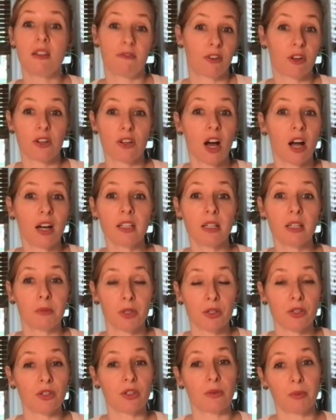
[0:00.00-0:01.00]
for
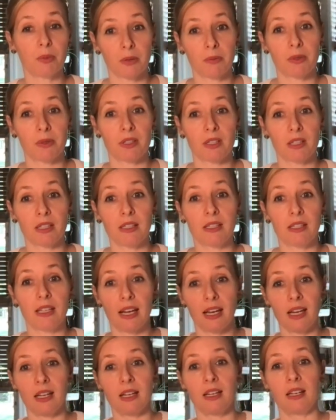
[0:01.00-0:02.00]
non-commercial purposes
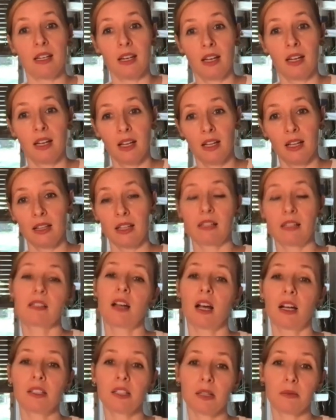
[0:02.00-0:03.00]
in this
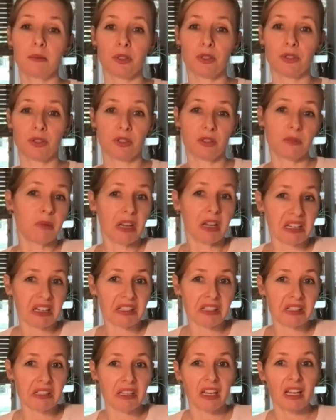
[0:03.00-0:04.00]
non-commercial
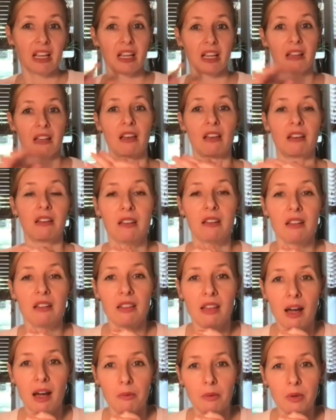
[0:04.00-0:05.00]
space, then
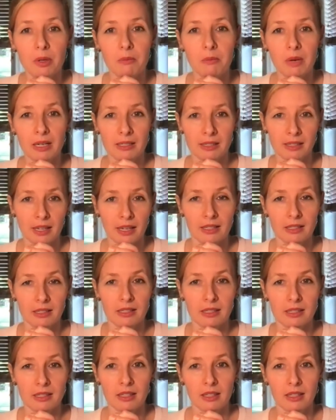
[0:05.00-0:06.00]
that would make
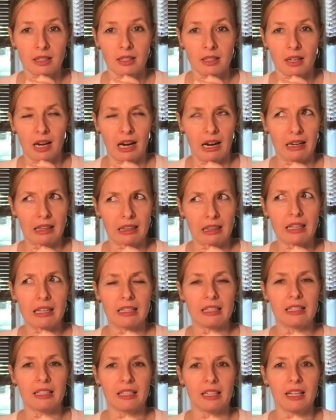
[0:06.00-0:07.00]
sense, I
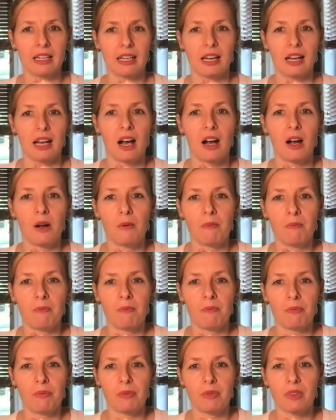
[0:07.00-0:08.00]
think.
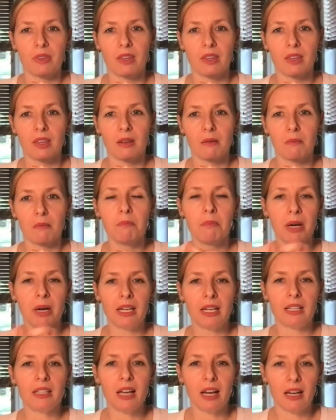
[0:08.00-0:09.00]
Um,
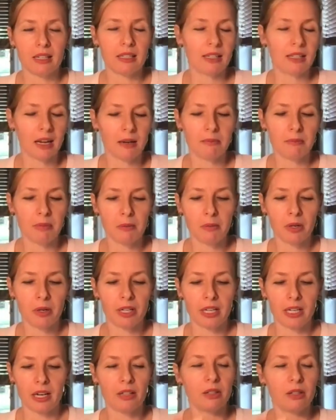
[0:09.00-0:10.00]
but yeah, it can be
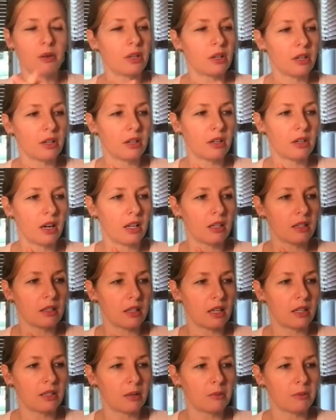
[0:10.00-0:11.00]
murky. I know there are
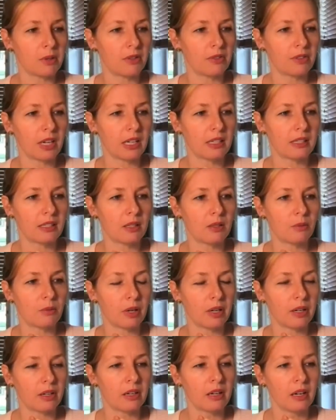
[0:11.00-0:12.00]
a, a number of cases
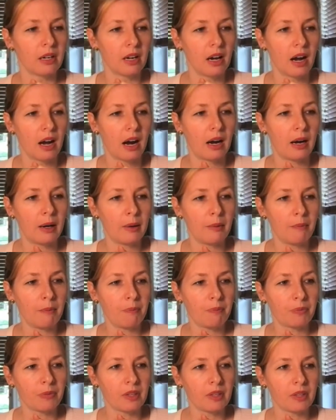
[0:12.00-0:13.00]
where
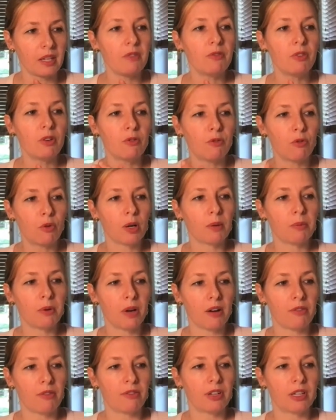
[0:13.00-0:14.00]
um, even
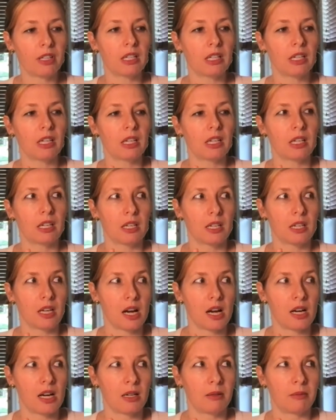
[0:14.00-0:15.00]
for-profit
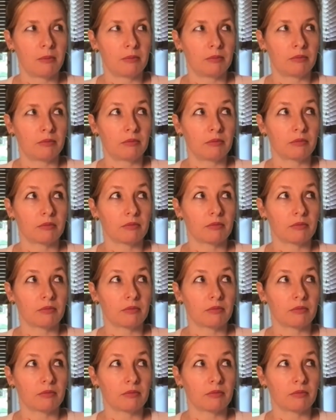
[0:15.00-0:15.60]
um,